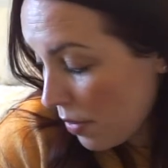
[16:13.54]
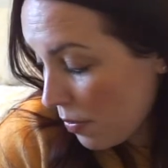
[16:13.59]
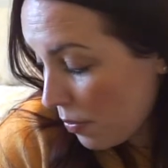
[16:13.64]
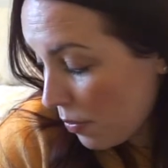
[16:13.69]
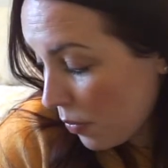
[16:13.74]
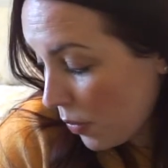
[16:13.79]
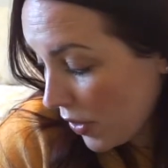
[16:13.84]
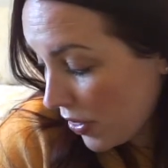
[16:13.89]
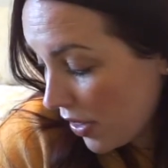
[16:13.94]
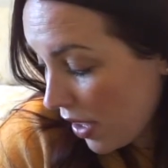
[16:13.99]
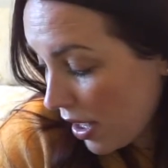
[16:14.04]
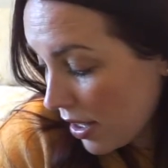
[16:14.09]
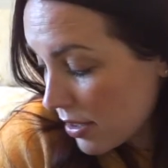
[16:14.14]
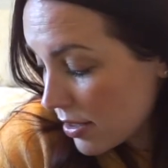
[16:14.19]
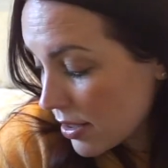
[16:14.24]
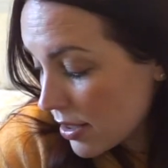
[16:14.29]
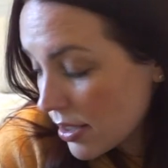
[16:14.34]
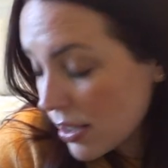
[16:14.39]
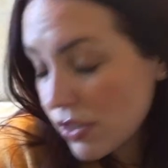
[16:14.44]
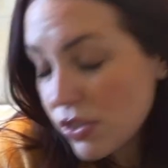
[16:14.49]
with
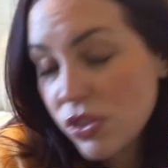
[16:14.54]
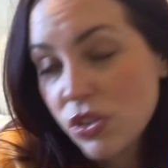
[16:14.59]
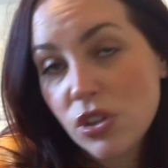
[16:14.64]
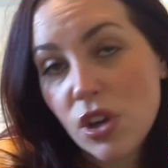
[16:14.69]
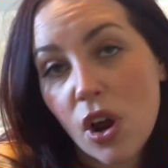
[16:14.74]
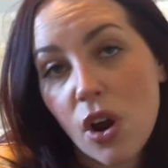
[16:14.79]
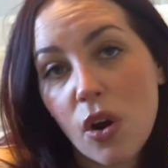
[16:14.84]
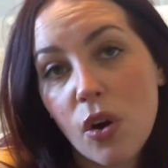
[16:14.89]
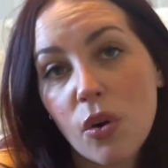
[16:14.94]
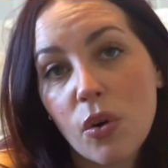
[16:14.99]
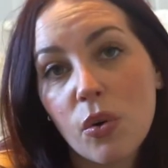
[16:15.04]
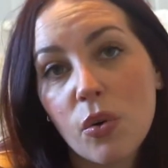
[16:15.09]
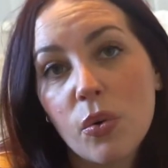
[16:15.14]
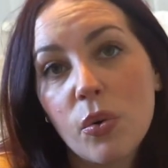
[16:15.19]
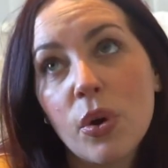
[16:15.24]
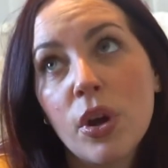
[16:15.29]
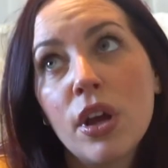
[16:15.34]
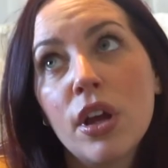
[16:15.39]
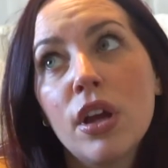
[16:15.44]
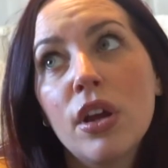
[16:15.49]
us.
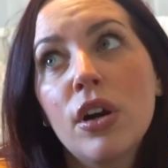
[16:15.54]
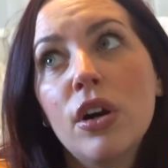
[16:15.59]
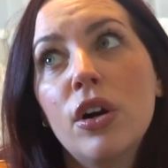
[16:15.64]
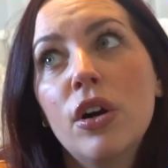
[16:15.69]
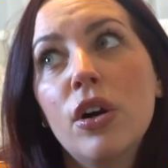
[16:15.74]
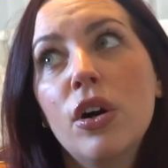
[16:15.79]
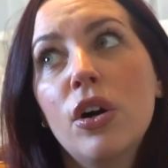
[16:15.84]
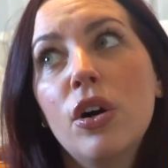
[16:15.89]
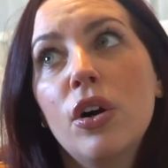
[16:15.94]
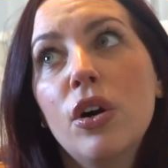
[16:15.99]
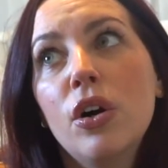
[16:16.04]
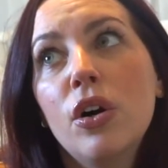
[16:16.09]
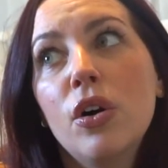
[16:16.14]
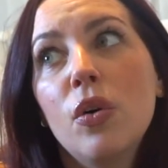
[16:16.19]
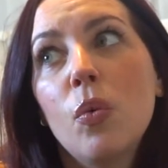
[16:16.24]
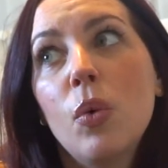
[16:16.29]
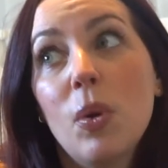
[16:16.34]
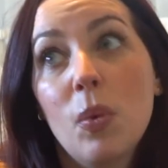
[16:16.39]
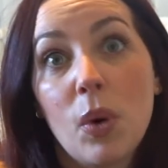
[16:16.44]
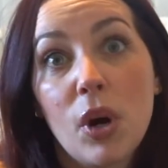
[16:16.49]
So
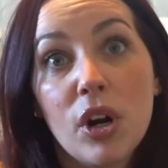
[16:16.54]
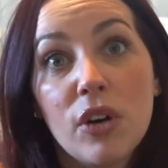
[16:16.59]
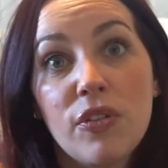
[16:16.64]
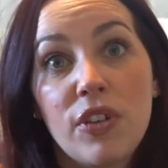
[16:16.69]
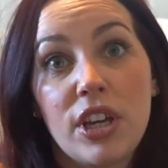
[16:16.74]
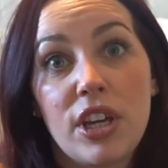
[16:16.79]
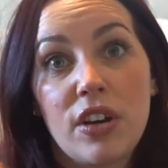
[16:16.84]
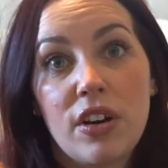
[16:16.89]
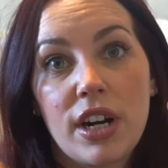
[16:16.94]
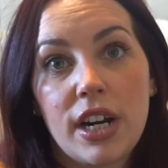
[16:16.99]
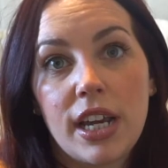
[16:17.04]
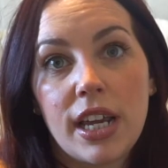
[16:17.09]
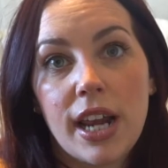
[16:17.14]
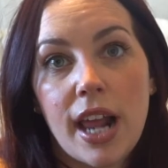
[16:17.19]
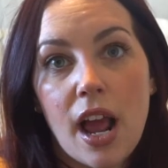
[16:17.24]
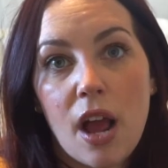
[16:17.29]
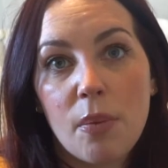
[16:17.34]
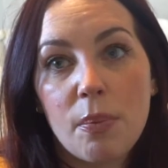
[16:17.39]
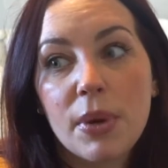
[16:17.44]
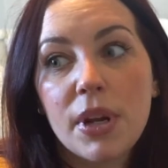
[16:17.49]
we were figuring it
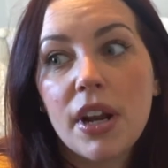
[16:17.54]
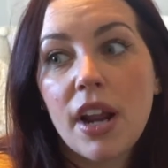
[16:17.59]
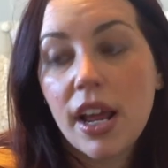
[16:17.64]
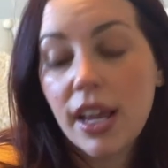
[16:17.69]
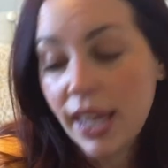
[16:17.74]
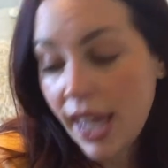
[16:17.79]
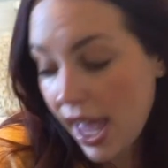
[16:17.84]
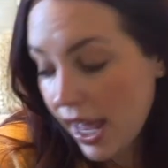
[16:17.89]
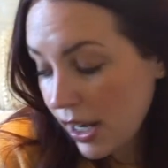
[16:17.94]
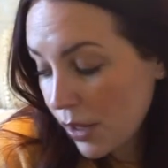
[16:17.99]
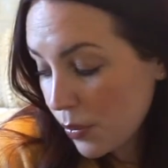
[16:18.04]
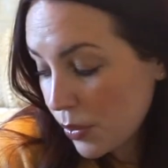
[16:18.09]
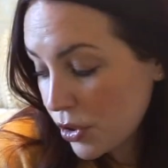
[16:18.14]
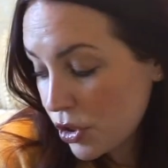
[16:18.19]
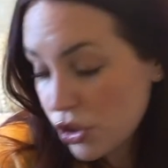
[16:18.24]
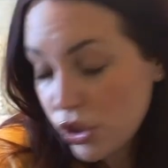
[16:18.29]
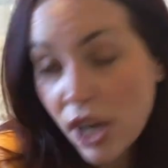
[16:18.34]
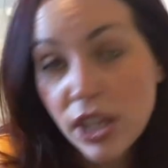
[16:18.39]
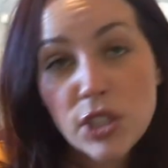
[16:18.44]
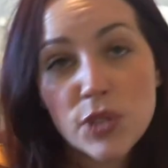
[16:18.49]
out. But again, it was
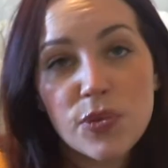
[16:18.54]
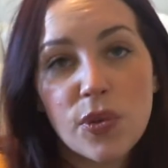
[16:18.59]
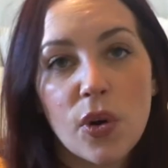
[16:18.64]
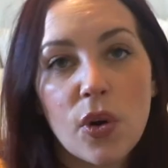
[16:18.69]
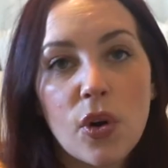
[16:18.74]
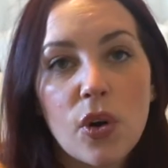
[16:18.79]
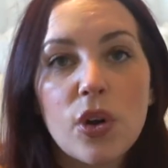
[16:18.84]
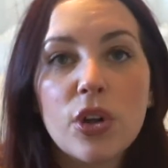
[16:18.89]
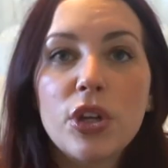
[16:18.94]
stressful.